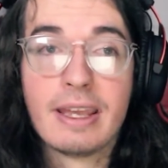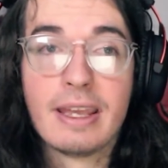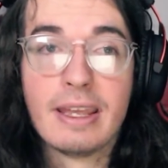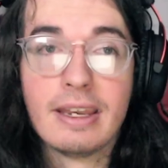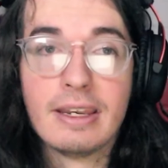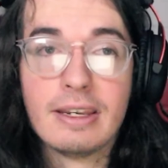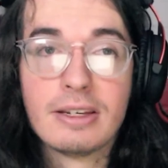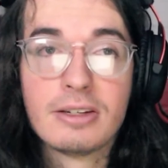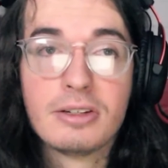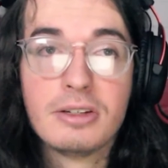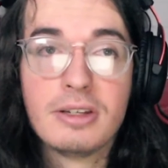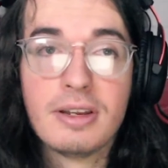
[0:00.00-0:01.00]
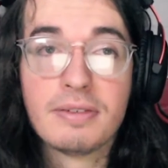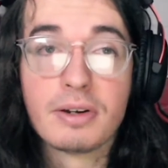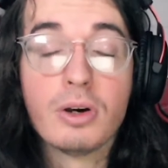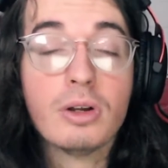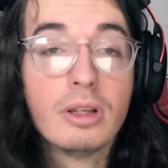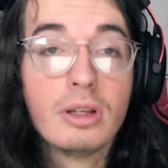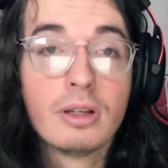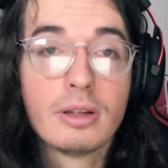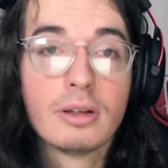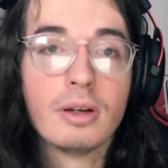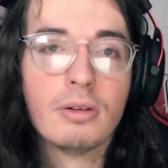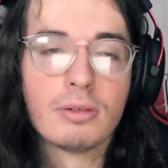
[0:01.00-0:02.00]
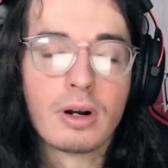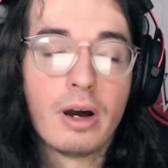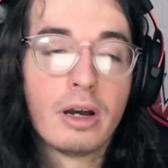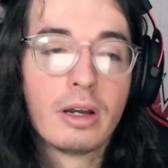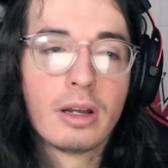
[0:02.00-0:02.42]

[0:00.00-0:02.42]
and difficult overall.